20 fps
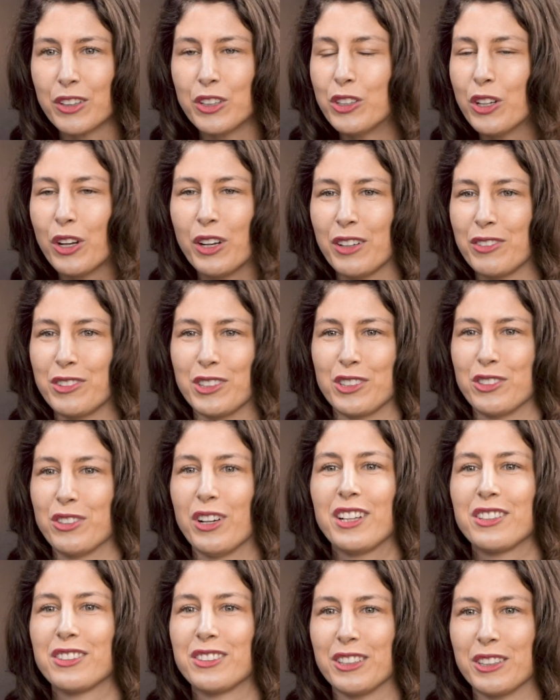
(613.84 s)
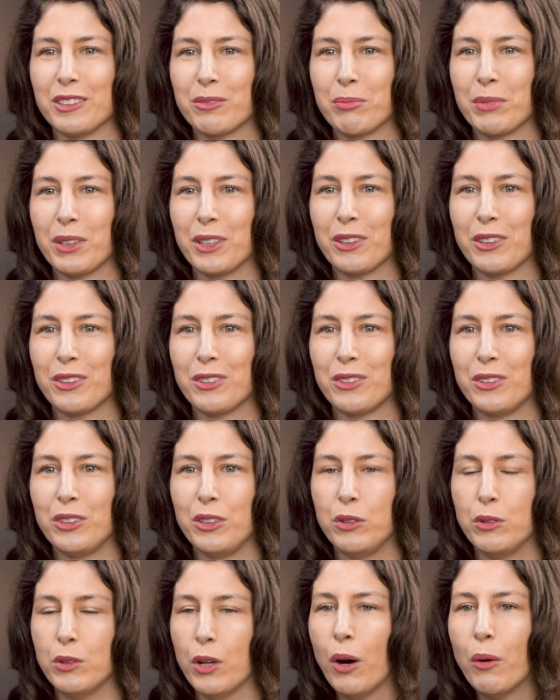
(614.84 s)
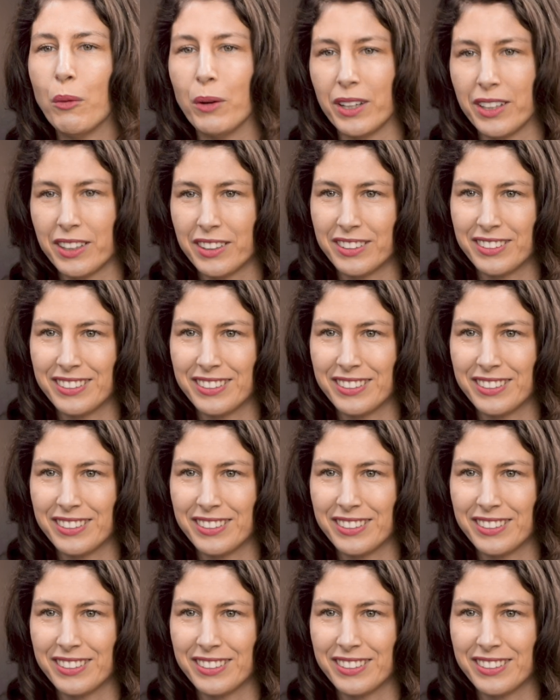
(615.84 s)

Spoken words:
You don't have to trust it because you know it.